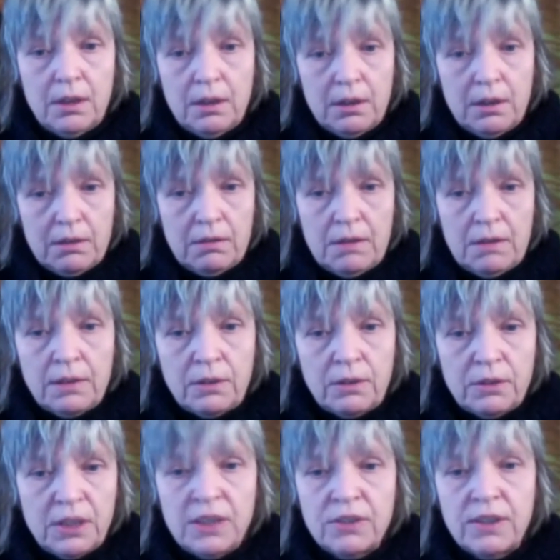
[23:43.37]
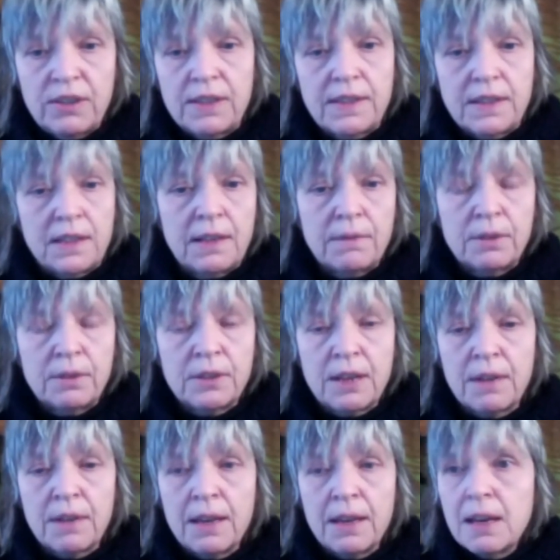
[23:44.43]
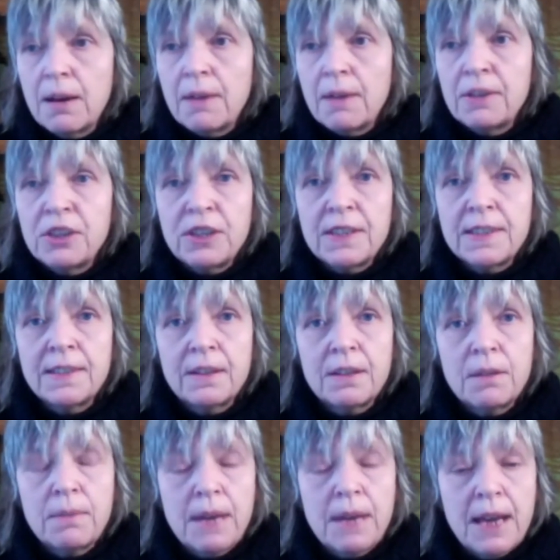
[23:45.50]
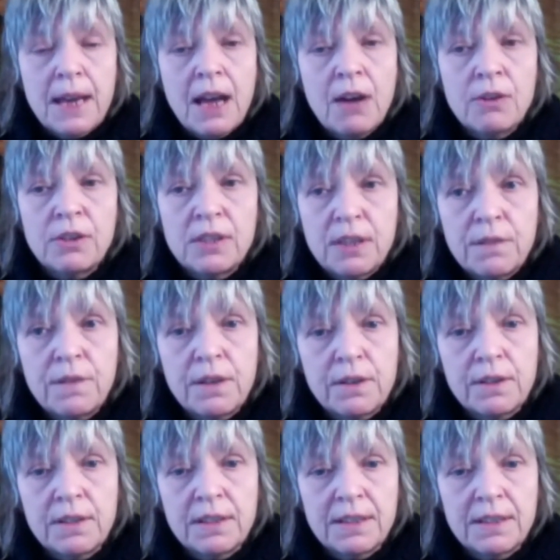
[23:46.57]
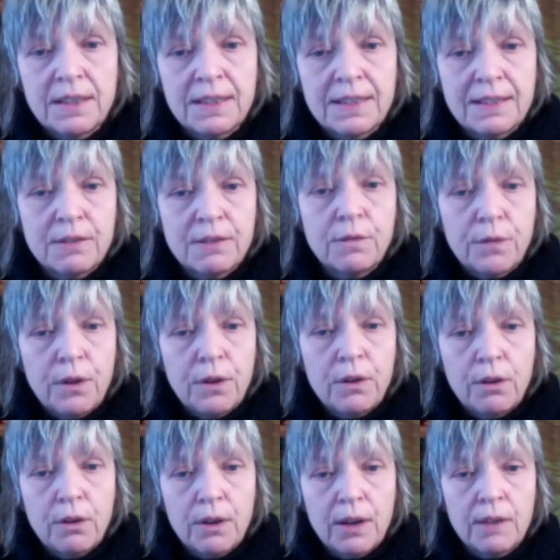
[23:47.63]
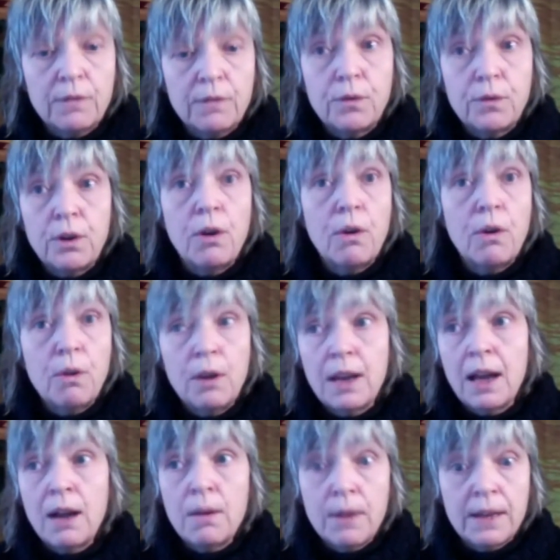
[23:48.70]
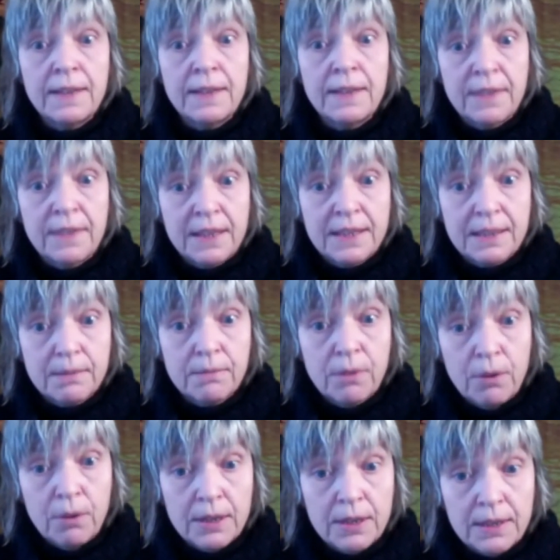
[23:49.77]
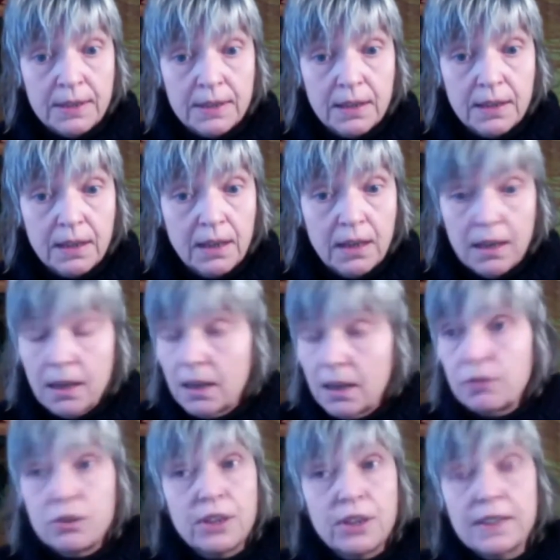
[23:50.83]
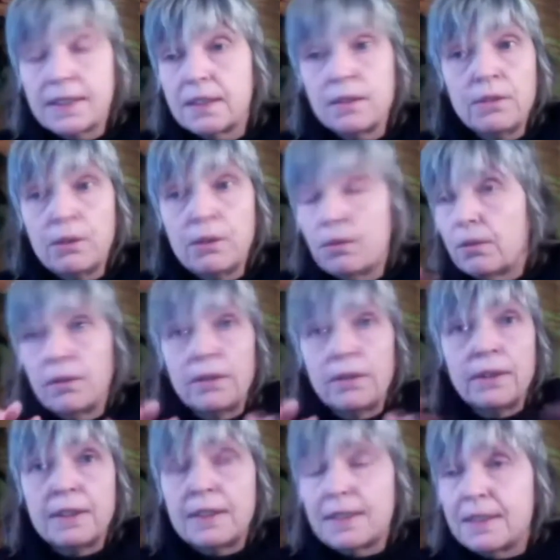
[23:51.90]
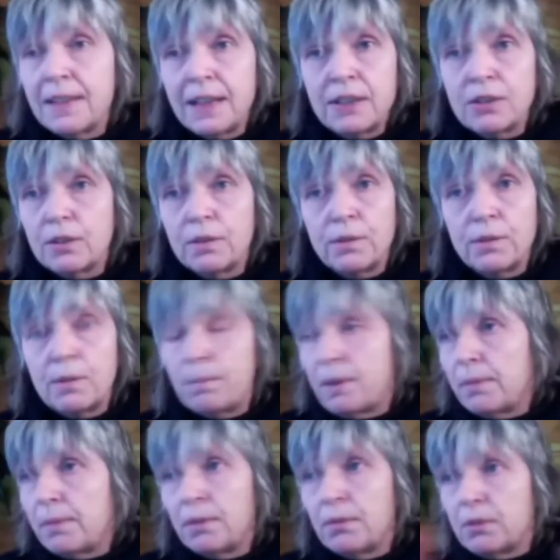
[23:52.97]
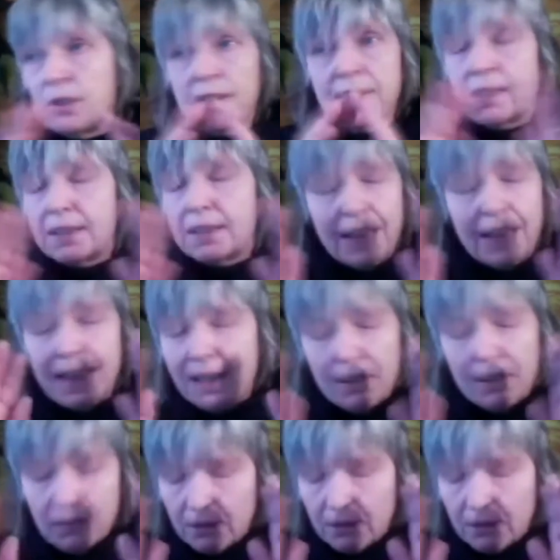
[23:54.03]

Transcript: they are not interested and whatever. But she's not aware how difficult it is to follow her. And for a whole hour in this voice, you just, you know, it's natural for people who just cannot